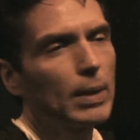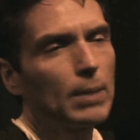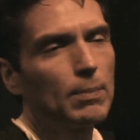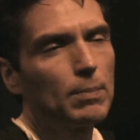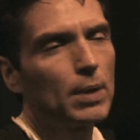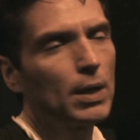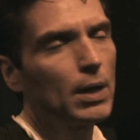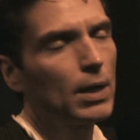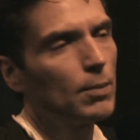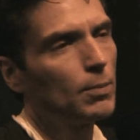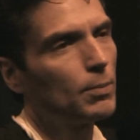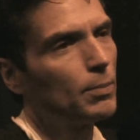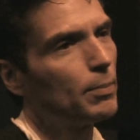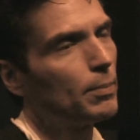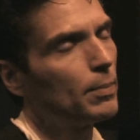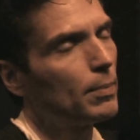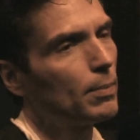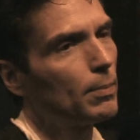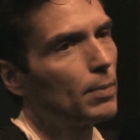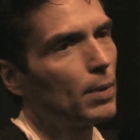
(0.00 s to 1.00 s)
My mom
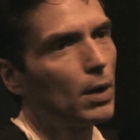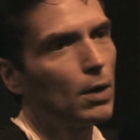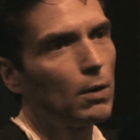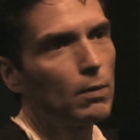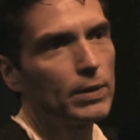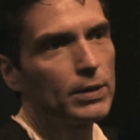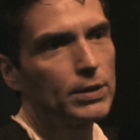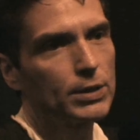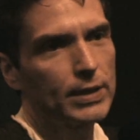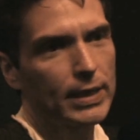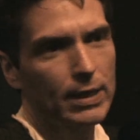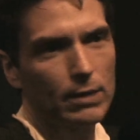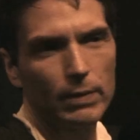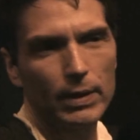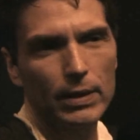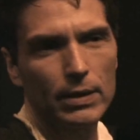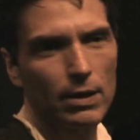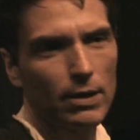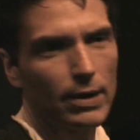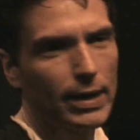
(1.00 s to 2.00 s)
always
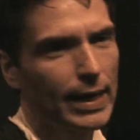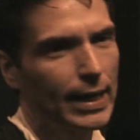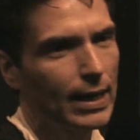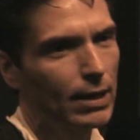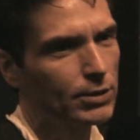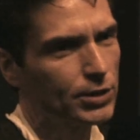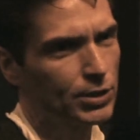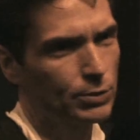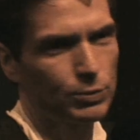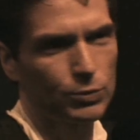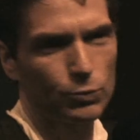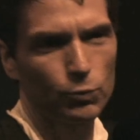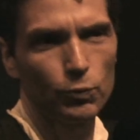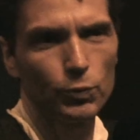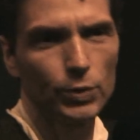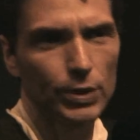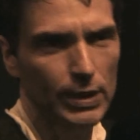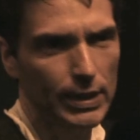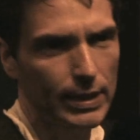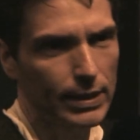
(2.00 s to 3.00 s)
decorated our house. She was
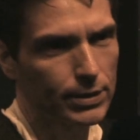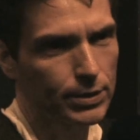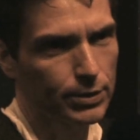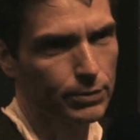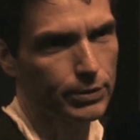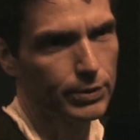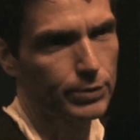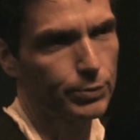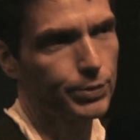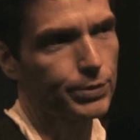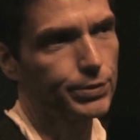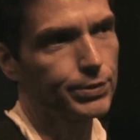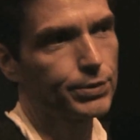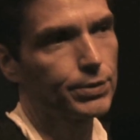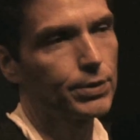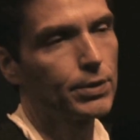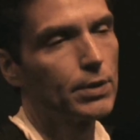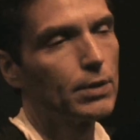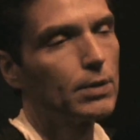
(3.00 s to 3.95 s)
really into Christmas.